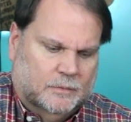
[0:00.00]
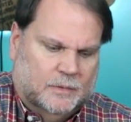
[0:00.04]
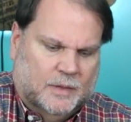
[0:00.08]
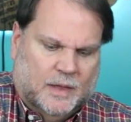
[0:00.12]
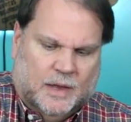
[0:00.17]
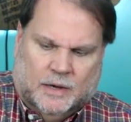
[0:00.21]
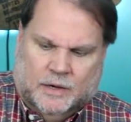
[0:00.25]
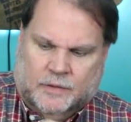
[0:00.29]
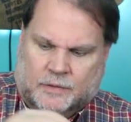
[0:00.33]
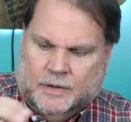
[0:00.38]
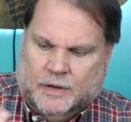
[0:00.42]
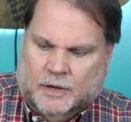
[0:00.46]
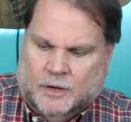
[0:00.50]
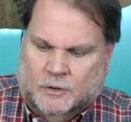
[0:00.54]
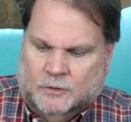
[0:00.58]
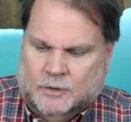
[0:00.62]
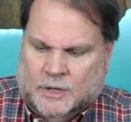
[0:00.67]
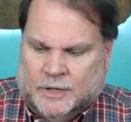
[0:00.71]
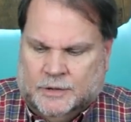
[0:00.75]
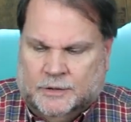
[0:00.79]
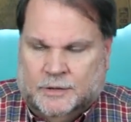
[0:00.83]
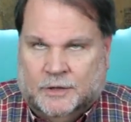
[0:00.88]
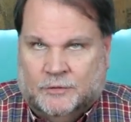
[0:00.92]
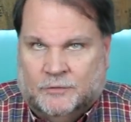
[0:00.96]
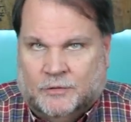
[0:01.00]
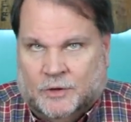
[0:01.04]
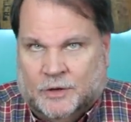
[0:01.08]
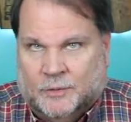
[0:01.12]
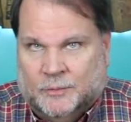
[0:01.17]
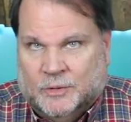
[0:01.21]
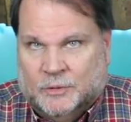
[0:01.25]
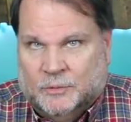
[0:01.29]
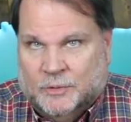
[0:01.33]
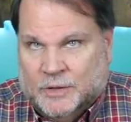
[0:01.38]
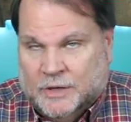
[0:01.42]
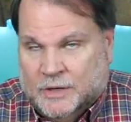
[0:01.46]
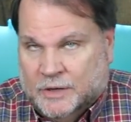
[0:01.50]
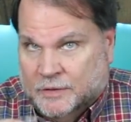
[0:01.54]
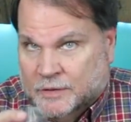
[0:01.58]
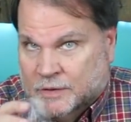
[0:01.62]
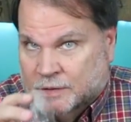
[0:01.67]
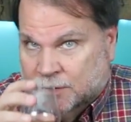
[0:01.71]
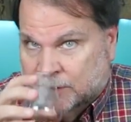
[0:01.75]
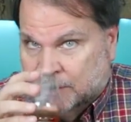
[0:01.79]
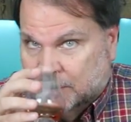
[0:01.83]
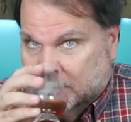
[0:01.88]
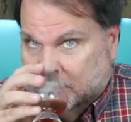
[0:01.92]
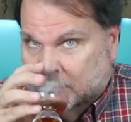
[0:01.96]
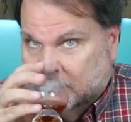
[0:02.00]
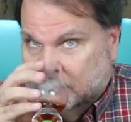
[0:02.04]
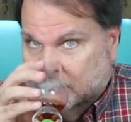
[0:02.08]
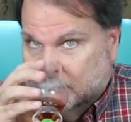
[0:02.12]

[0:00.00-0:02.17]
Not anything a whole lot different between any of these.